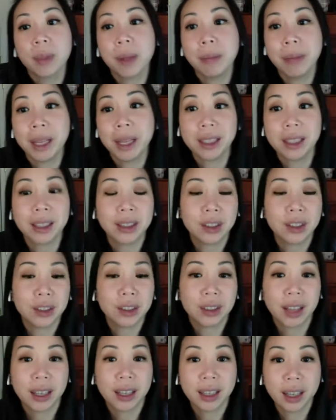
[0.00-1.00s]
the
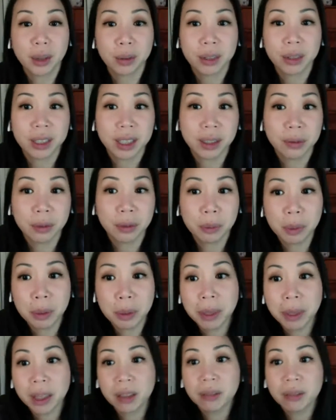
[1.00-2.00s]
message that they received from the
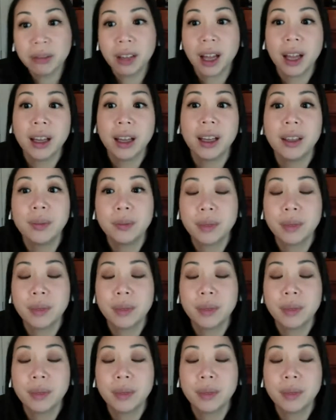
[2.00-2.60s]
butterfly